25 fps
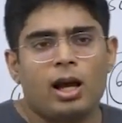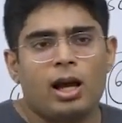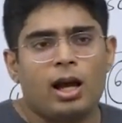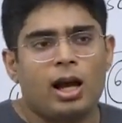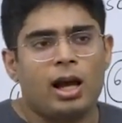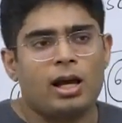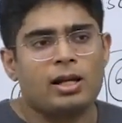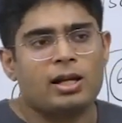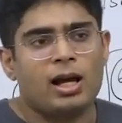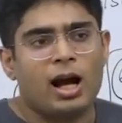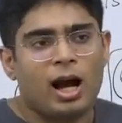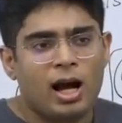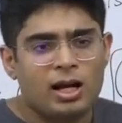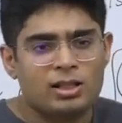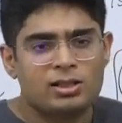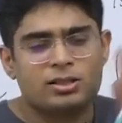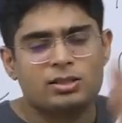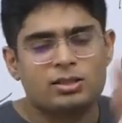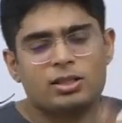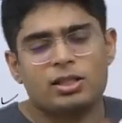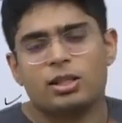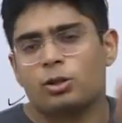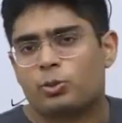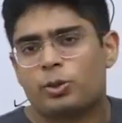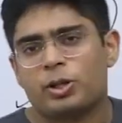and
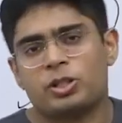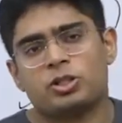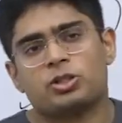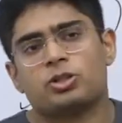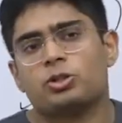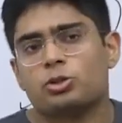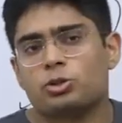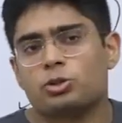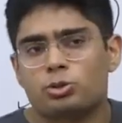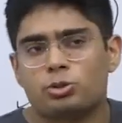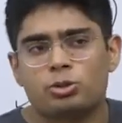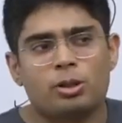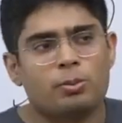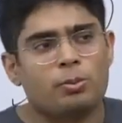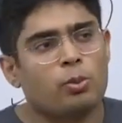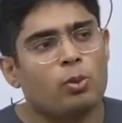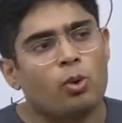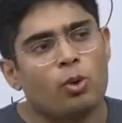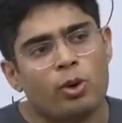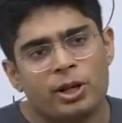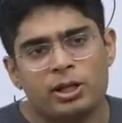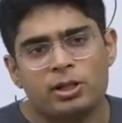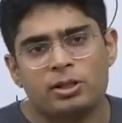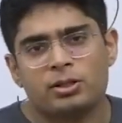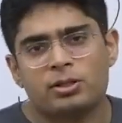answering question to the
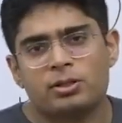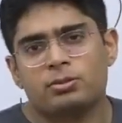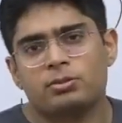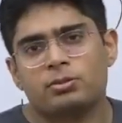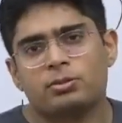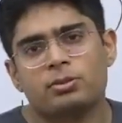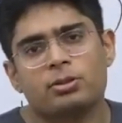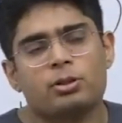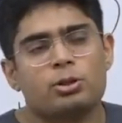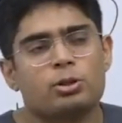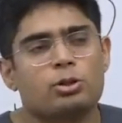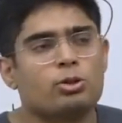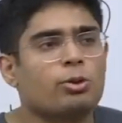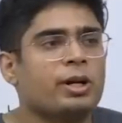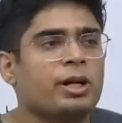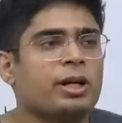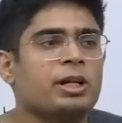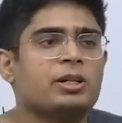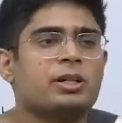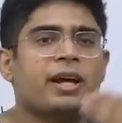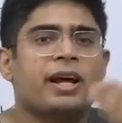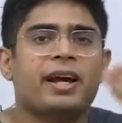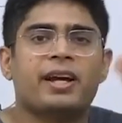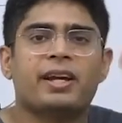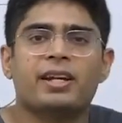point,
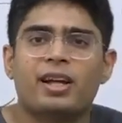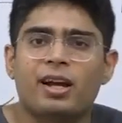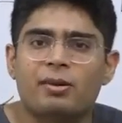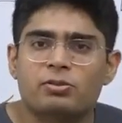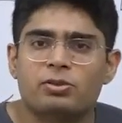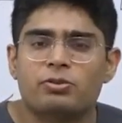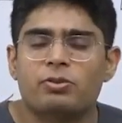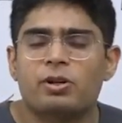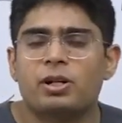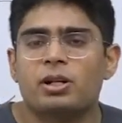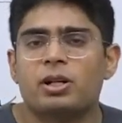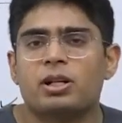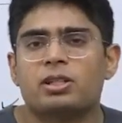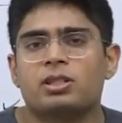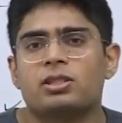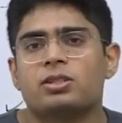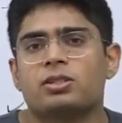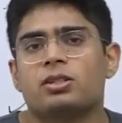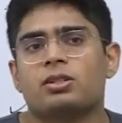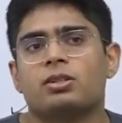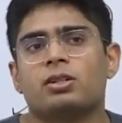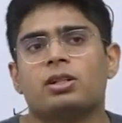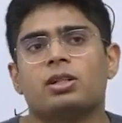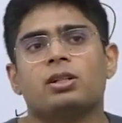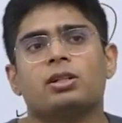drawing diagrams where
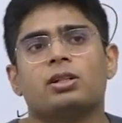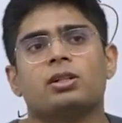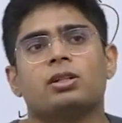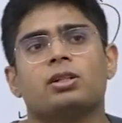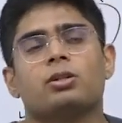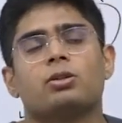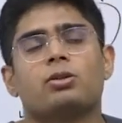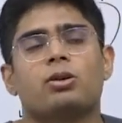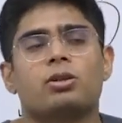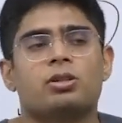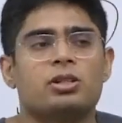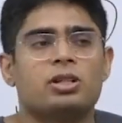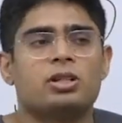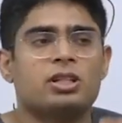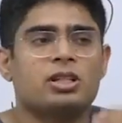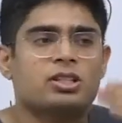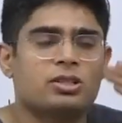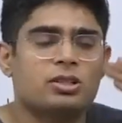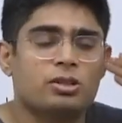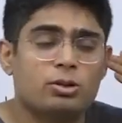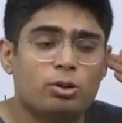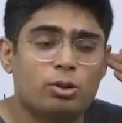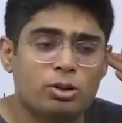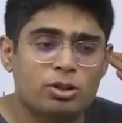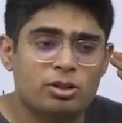necessary, not
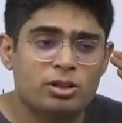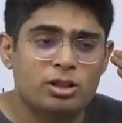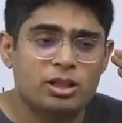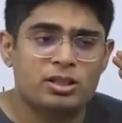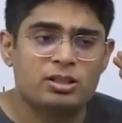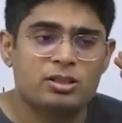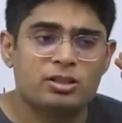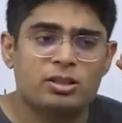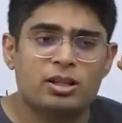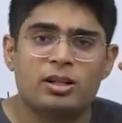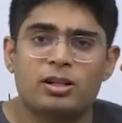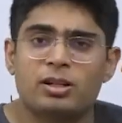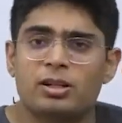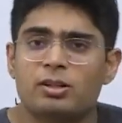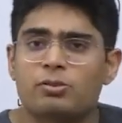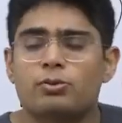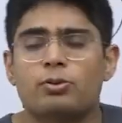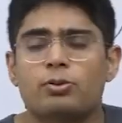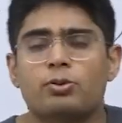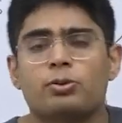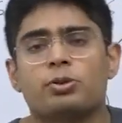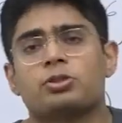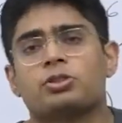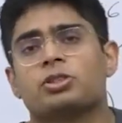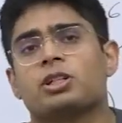necessarily
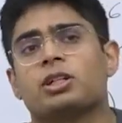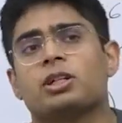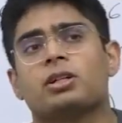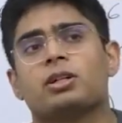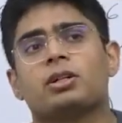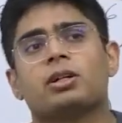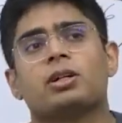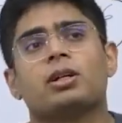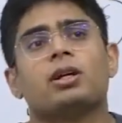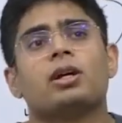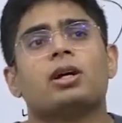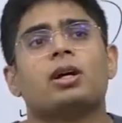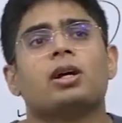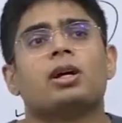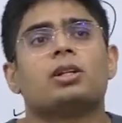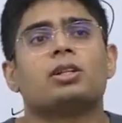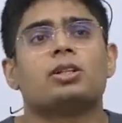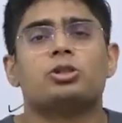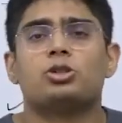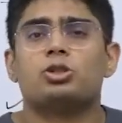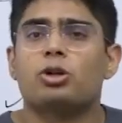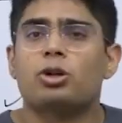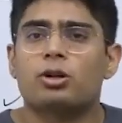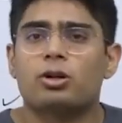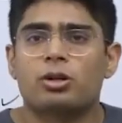forcing
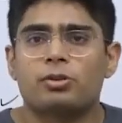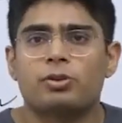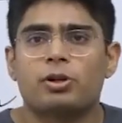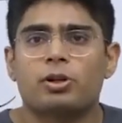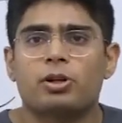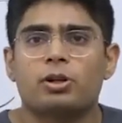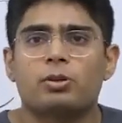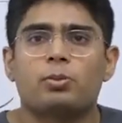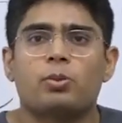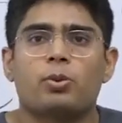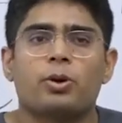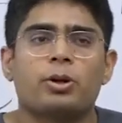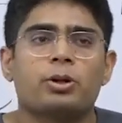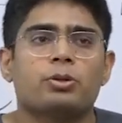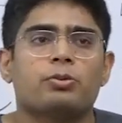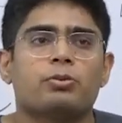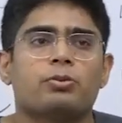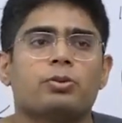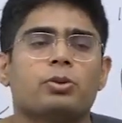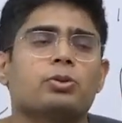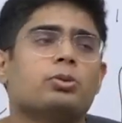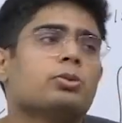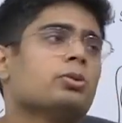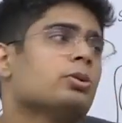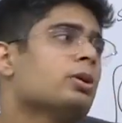the geographical point of
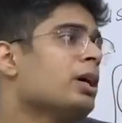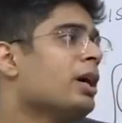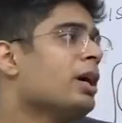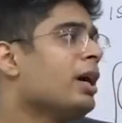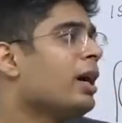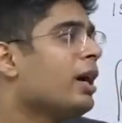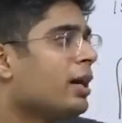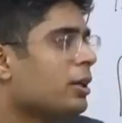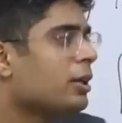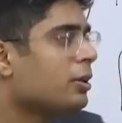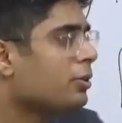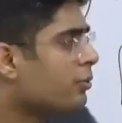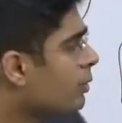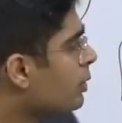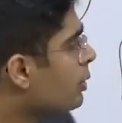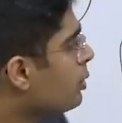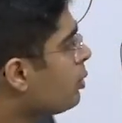view, it will